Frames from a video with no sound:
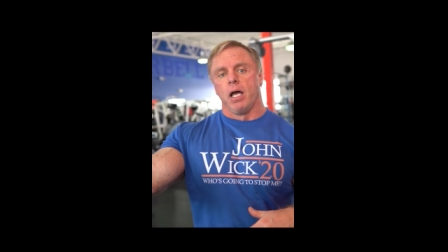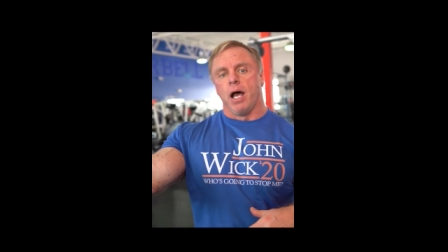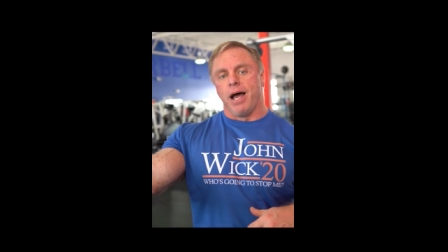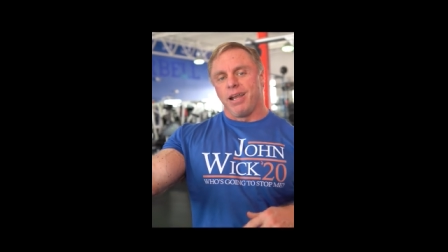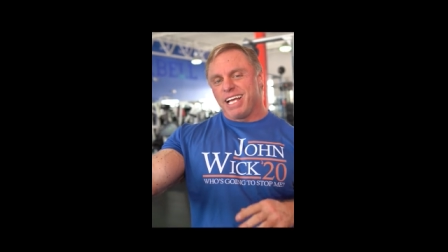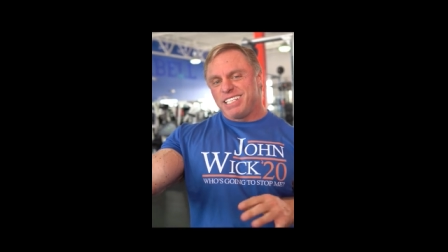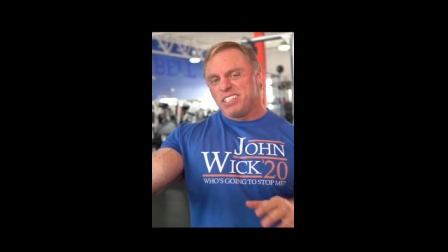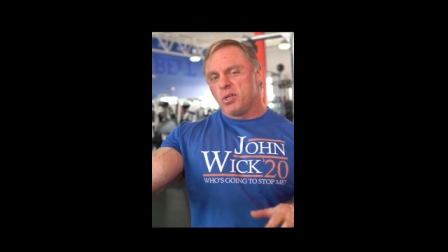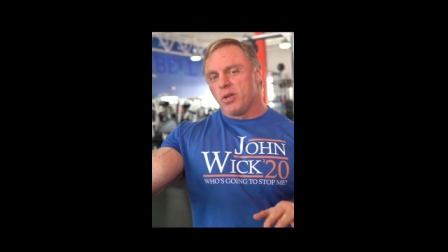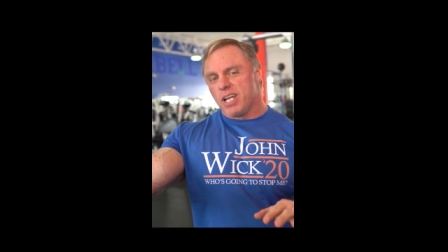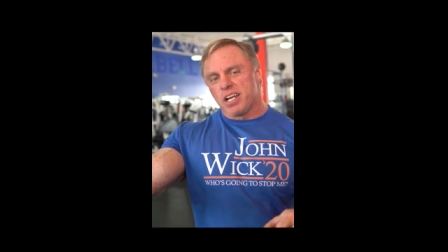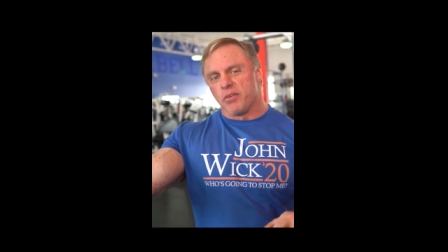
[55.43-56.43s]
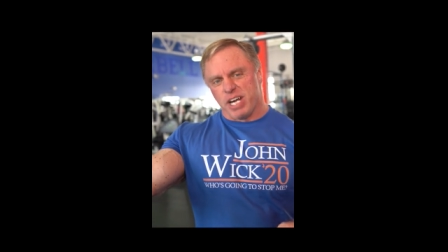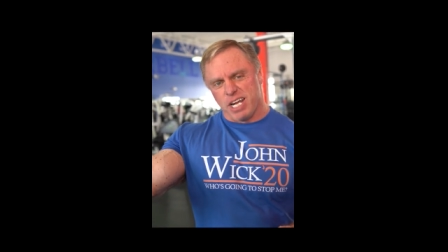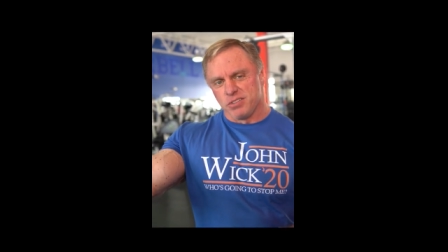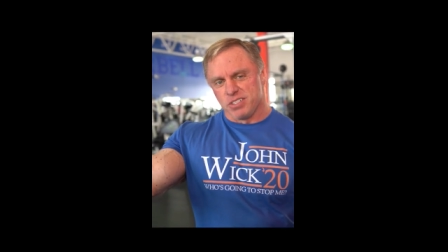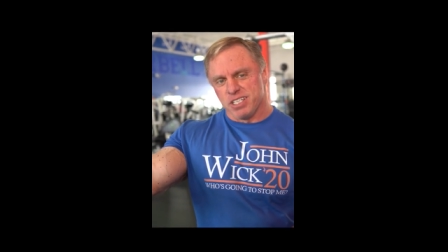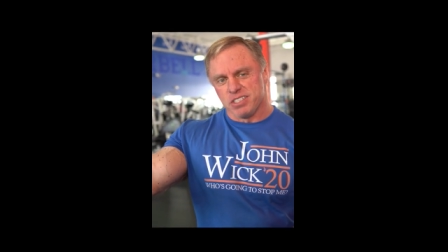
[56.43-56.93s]
I like to do a lot of
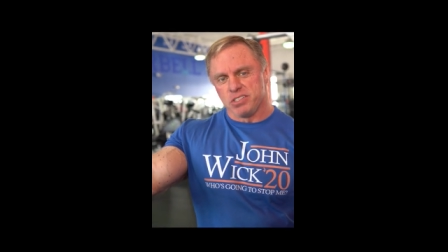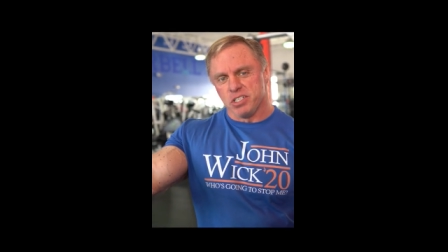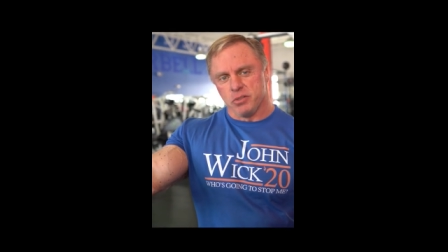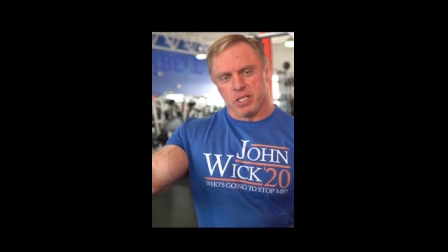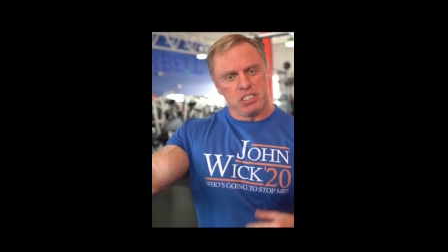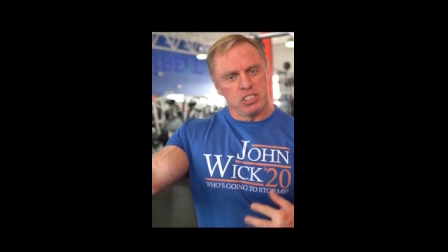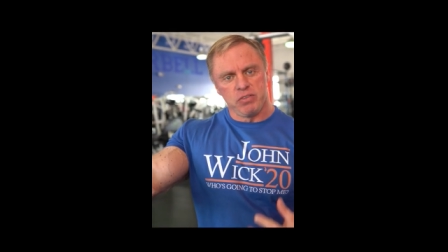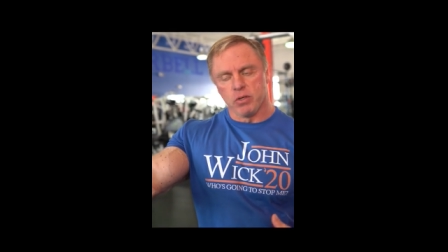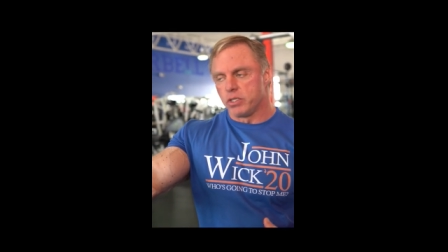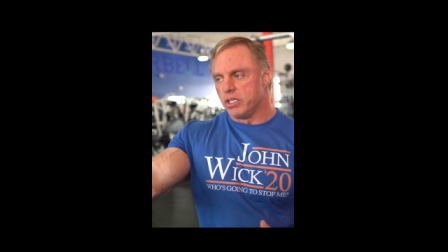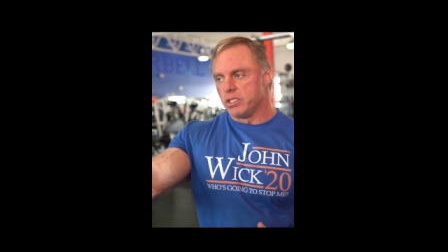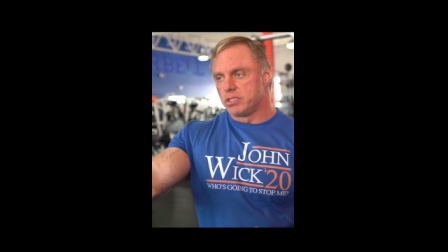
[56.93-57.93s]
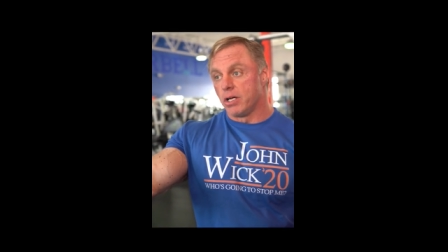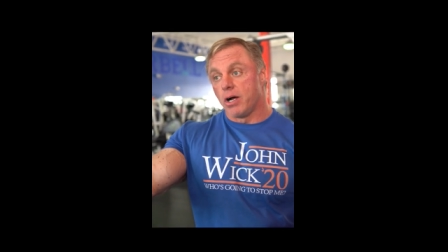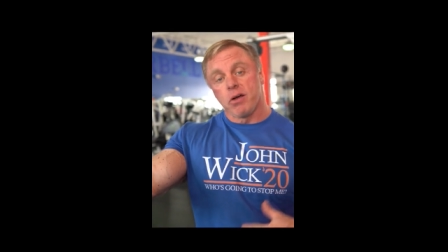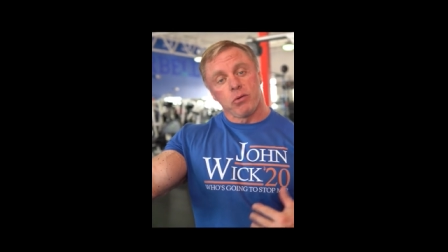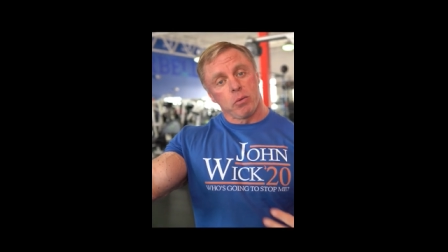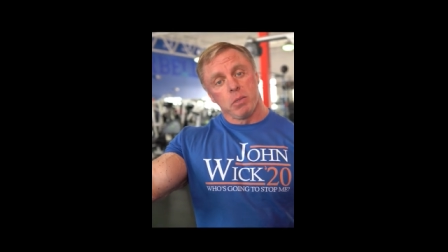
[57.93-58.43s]
rounds of this too. They just feel good. So
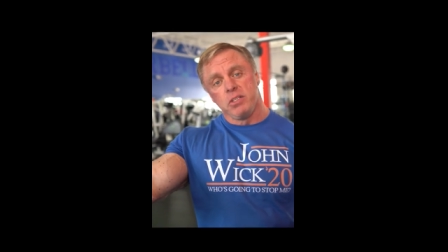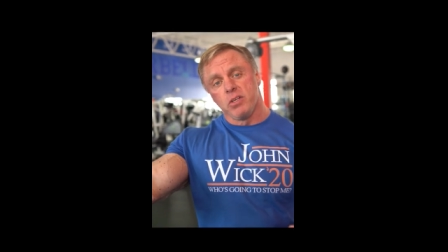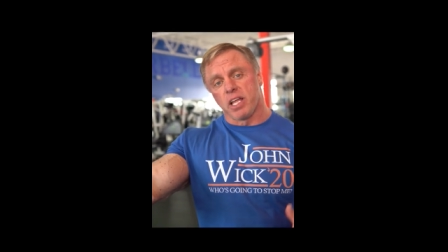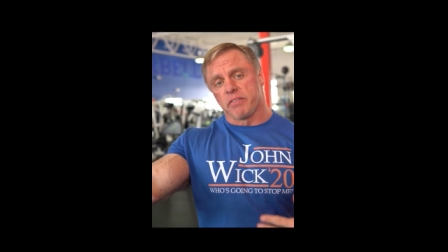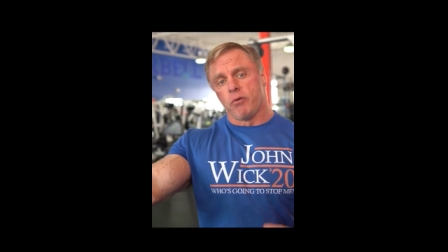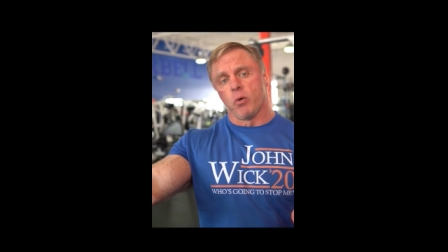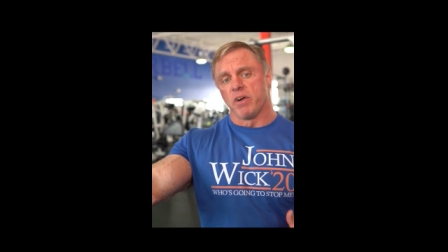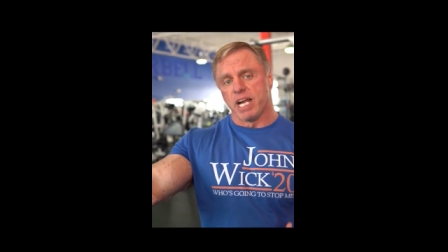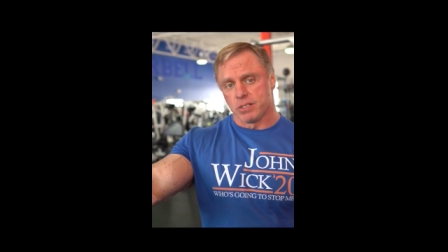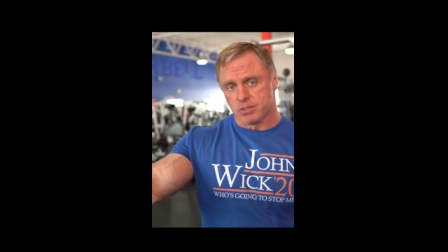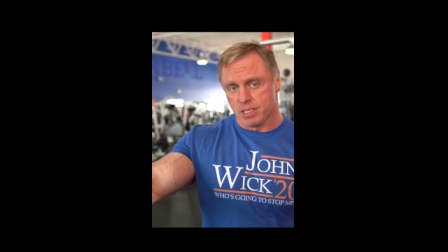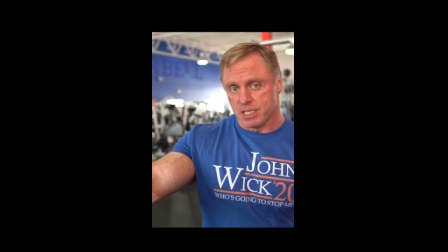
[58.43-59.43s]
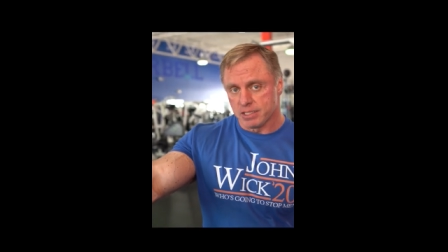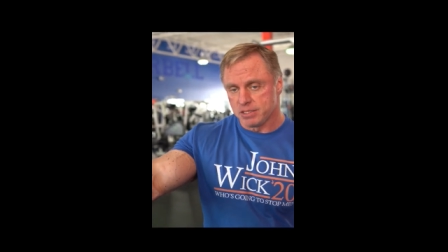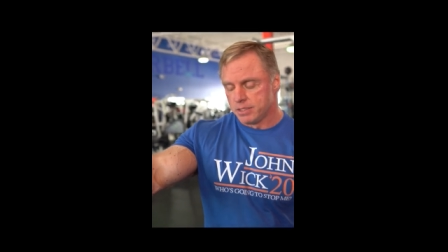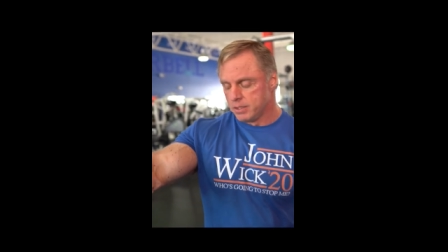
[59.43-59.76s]
I'll normally do like 4 rounds of this.